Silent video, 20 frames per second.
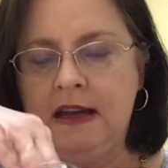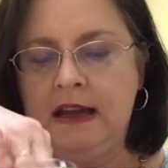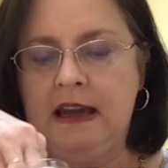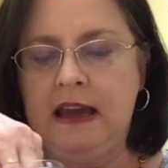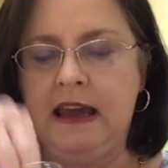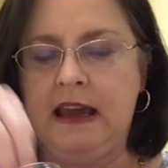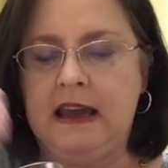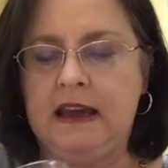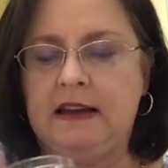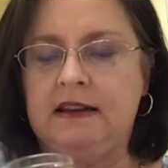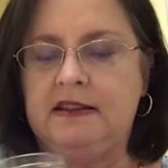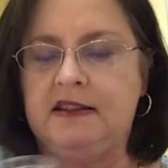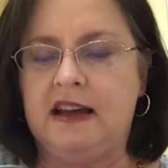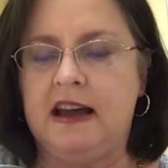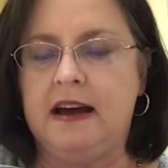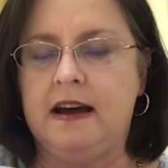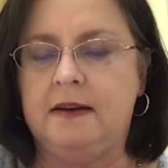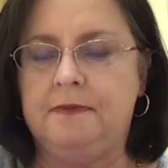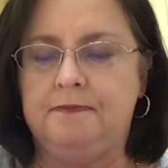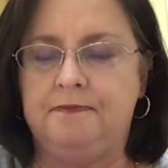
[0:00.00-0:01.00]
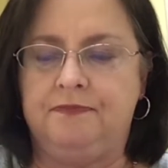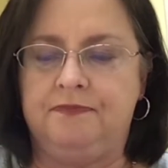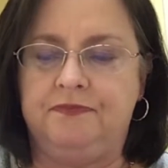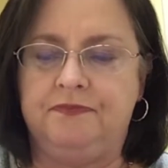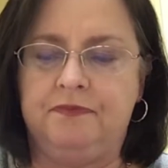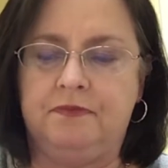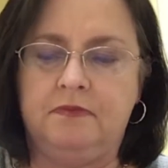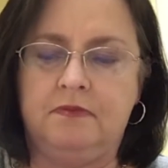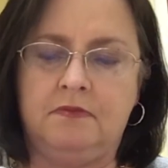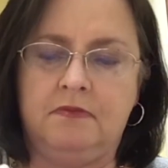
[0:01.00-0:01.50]
And
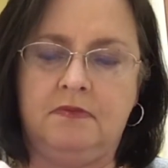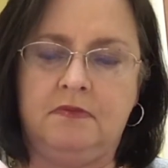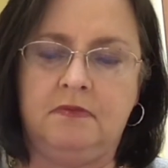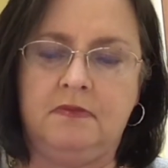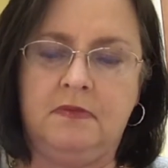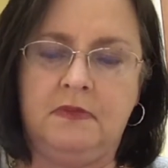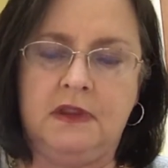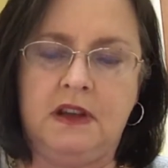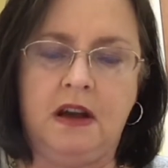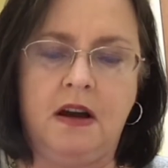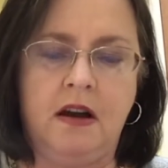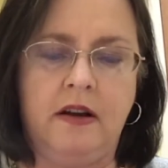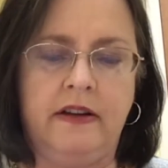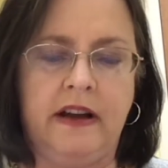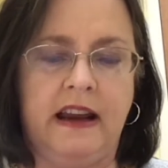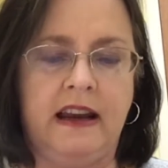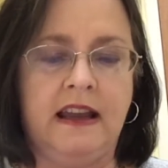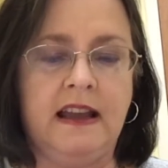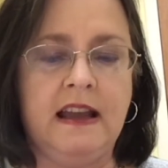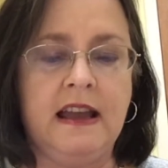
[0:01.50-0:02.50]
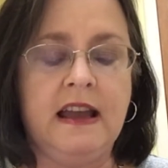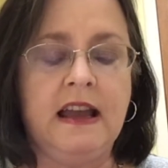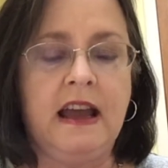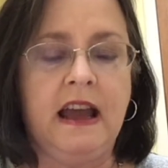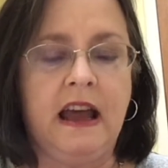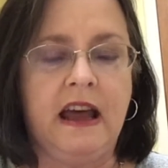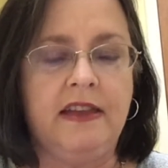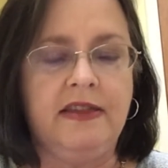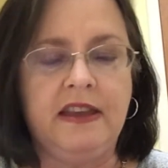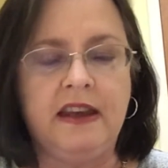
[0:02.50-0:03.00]
alrighty,
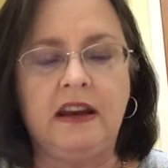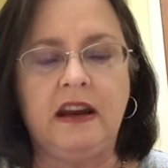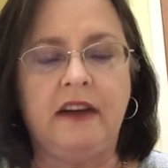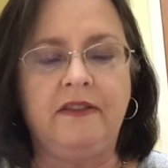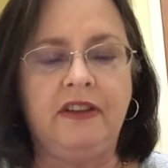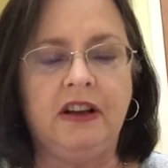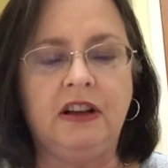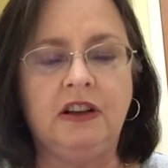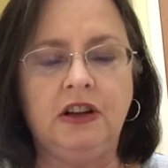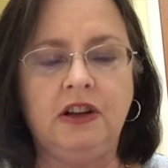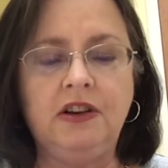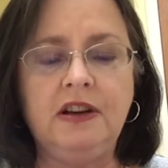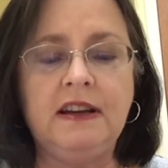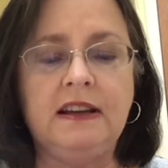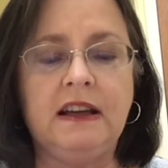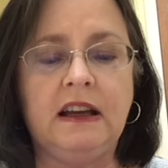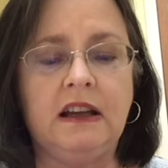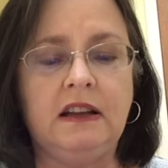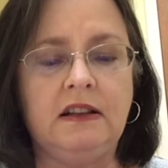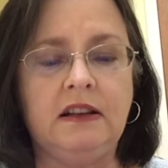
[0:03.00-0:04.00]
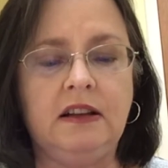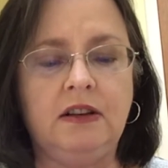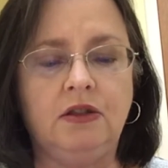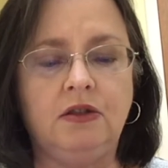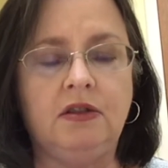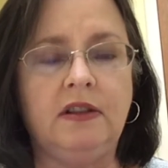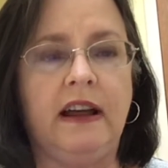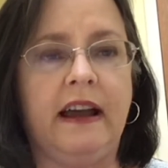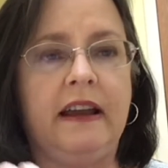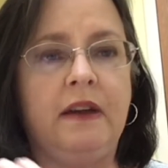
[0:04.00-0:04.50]
and then I've included a
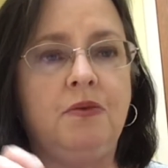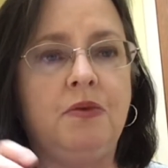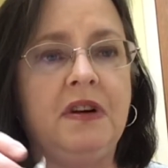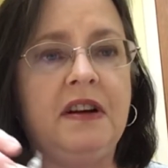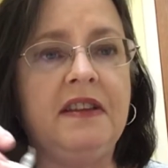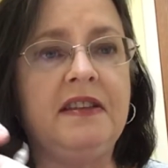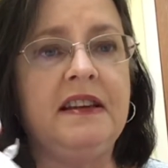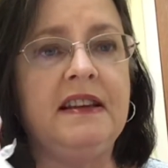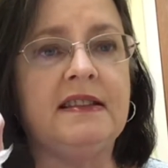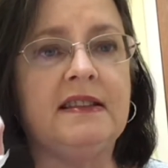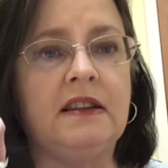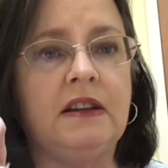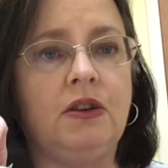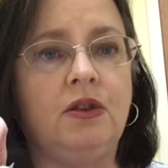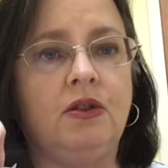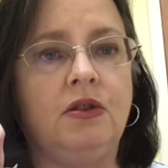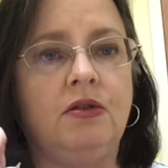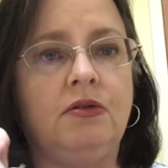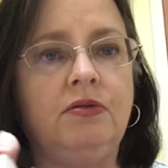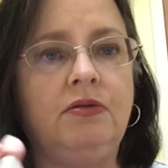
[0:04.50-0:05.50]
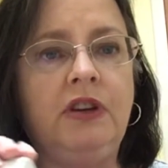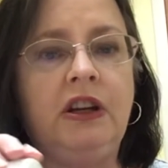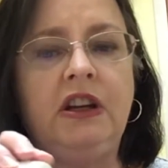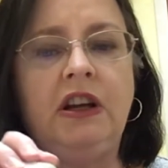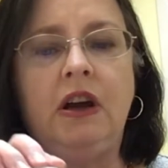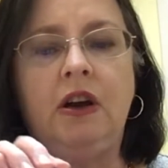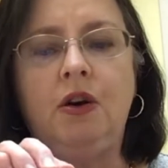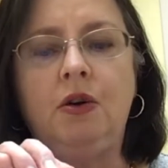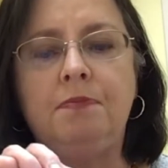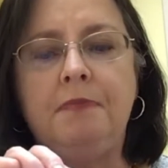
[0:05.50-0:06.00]
little light, one of these little,
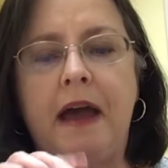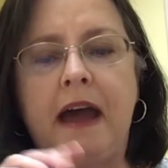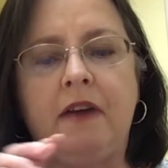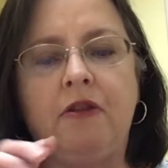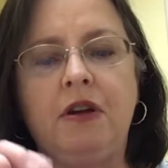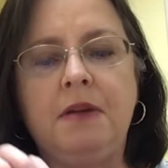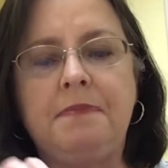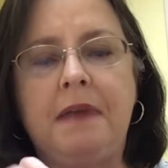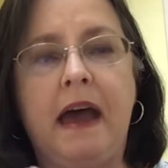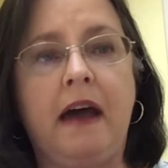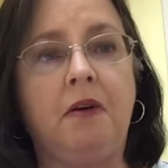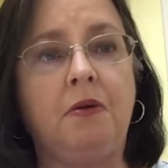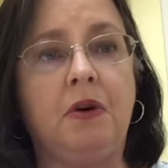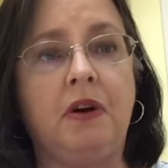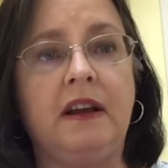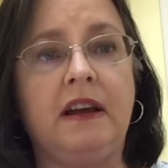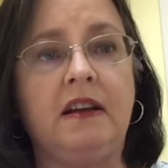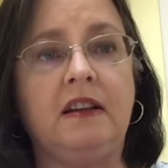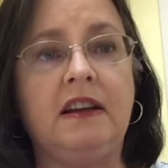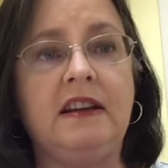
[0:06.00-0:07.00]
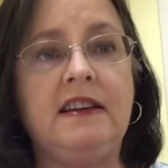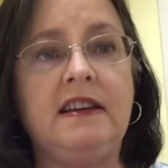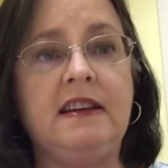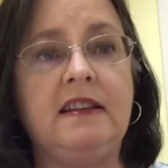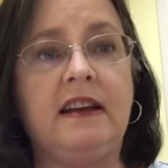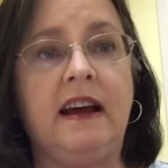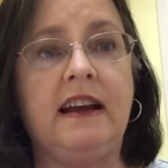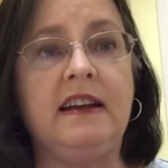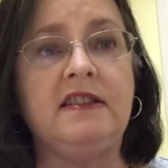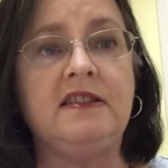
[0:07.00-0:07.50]
battery powered LED
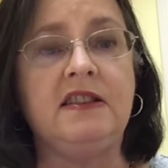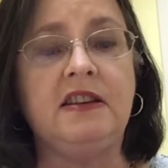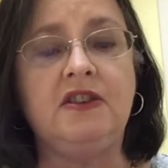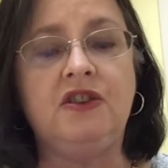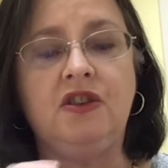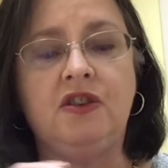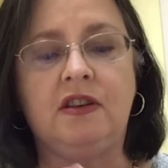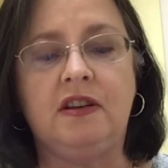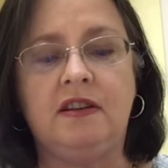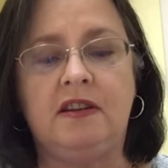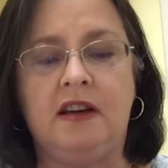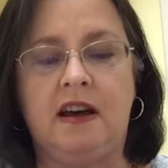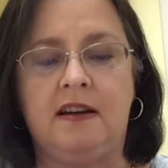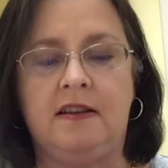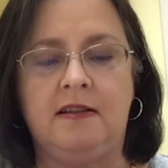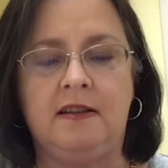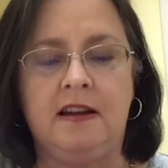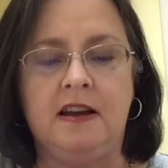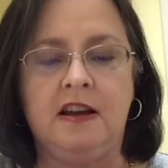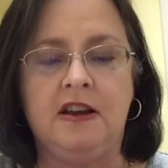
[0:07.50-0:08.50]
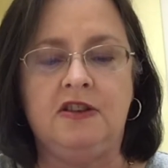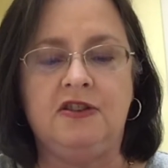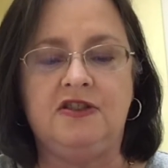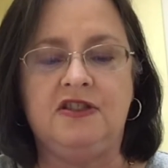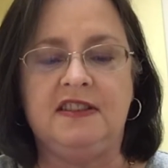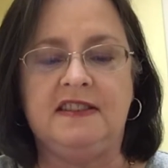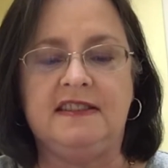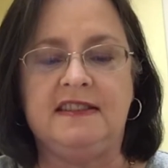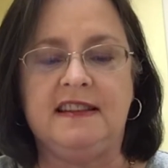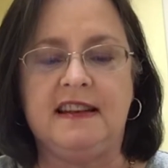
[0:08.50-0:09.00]
lights, and you can
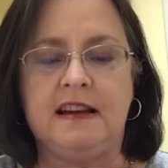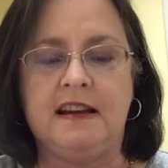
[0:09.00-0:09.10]
just,